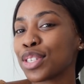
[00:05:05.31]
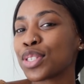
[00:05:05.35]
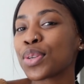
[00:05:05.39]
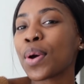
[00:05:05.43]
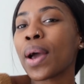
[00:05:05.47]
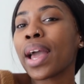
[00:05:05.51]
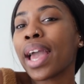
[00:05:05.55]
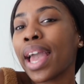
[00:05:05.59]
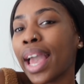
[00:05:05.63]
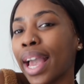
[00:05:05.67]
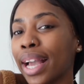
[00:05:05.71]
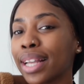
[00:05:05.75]
So
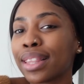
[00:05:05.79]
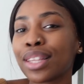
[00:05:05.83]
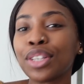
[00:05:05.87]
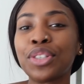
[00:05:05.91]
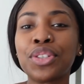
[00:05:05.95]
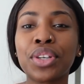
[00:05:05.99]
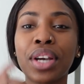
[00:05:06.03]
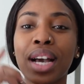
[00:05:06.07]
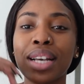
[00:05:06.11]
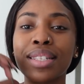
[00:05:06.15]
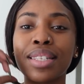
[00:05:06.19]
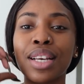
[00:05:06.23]
I hate that
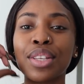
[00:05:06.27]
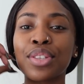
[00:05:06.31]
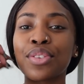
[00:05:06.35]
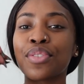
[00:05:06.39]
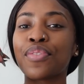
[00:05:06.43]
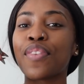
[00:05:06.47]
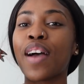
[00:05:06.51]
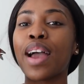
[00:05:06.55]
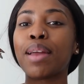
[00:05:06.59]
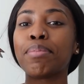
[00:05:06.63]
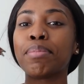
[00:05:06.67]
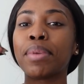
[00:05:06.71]
you guys had to
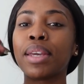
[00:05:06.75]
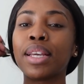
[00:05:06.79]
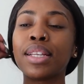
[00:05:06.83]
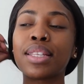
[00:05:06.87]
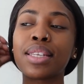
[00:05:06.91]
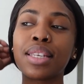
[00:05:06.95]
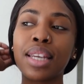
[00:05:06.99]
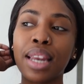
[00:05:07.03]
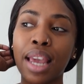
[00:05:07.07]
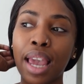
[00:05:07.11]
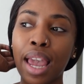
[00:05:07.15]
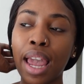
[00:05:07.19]
find me
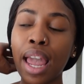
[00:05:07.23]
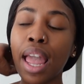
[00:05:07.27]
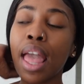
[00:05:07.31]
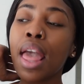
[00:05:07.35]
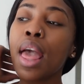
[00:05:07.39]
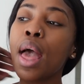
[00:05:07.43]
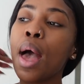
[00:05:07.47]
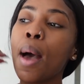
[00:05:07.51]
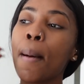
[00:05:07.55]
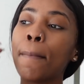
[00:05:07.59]
today,